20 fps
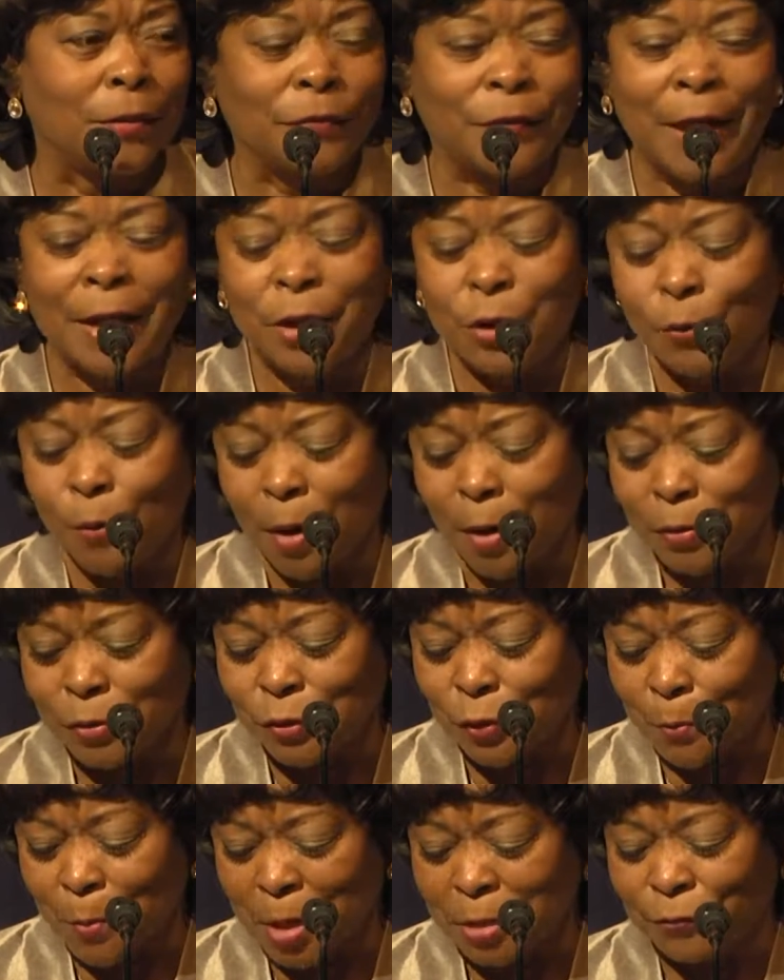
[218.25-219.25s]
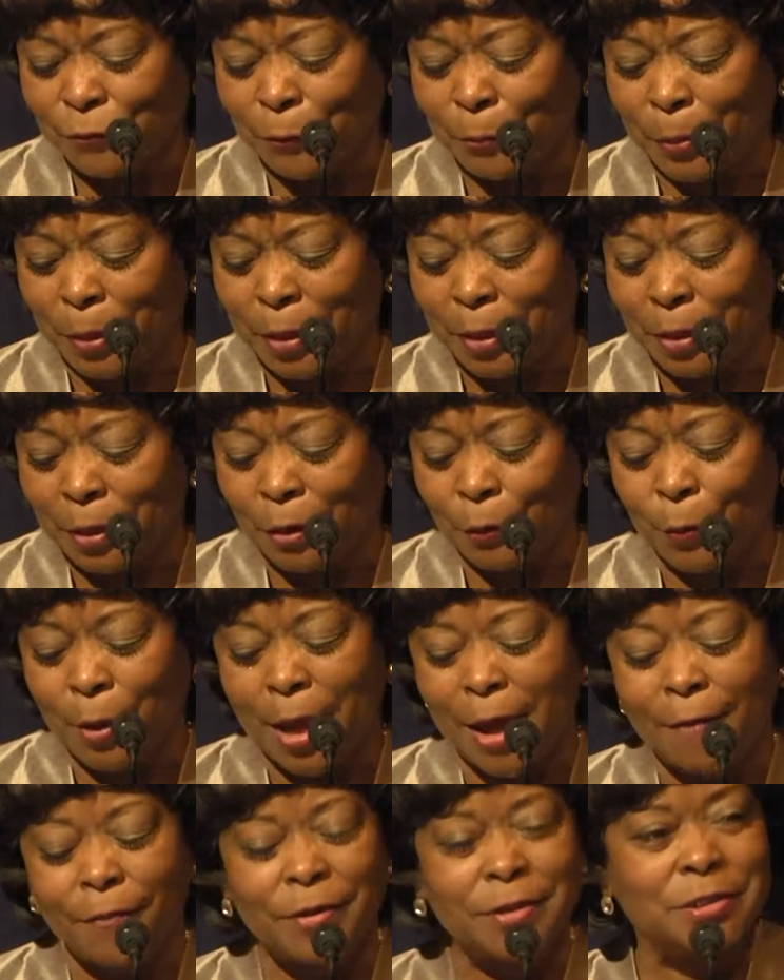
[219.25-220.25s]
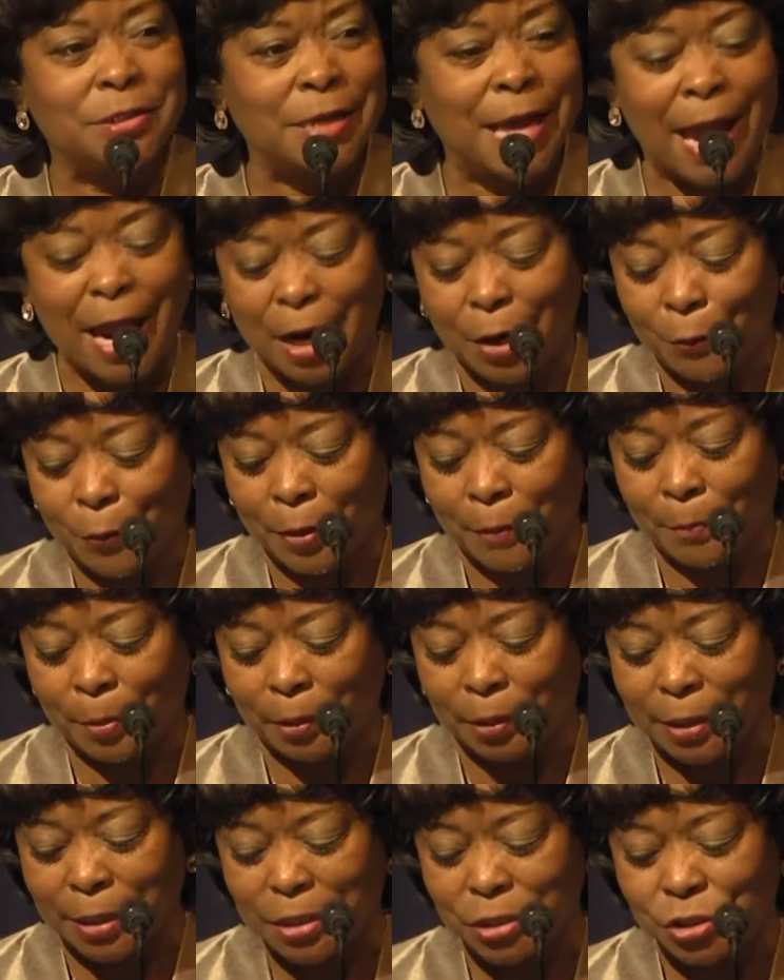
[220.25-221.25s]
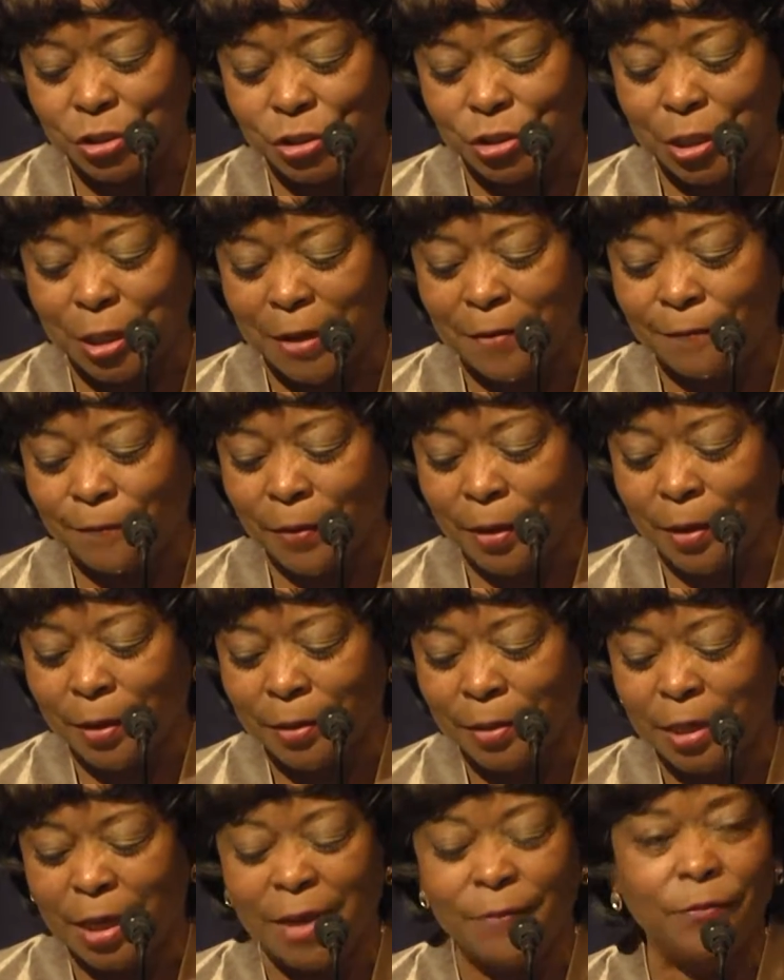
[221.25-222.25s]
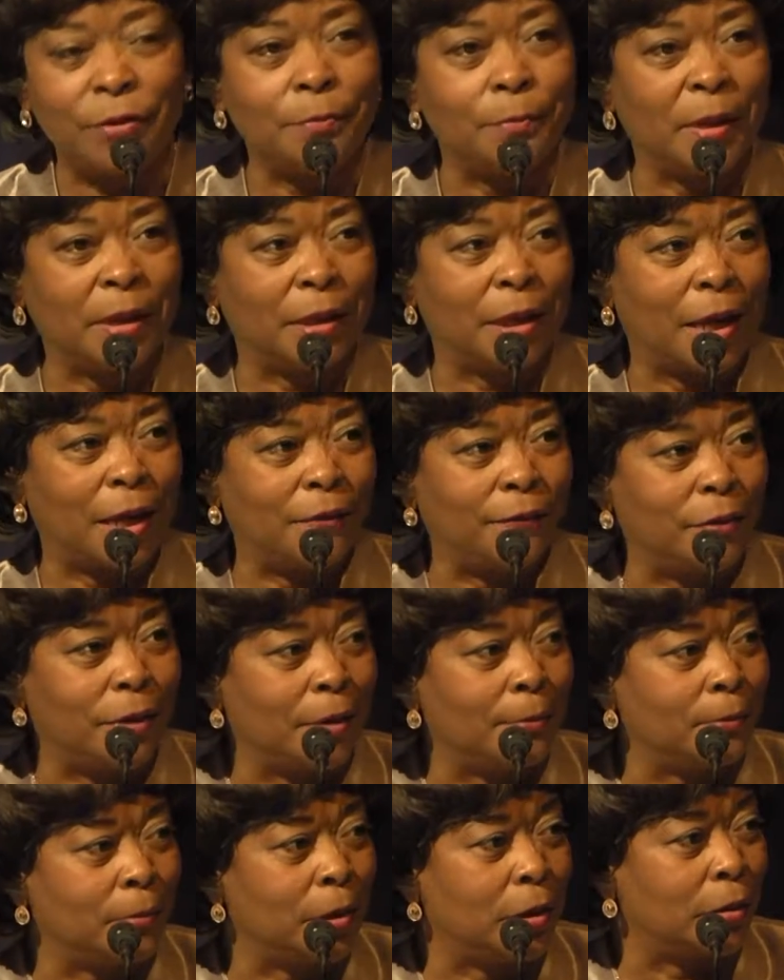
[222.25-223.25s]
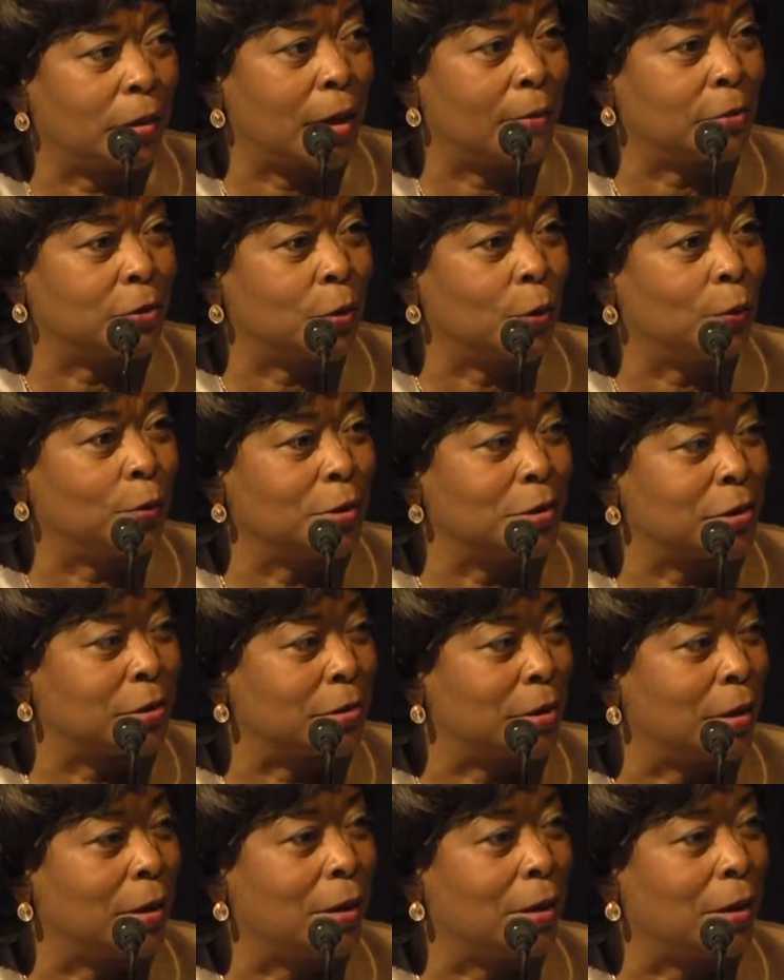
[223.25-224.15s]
Thank you all so much for being here. We have the Zachary Police Chief, David McDavid, I'm told is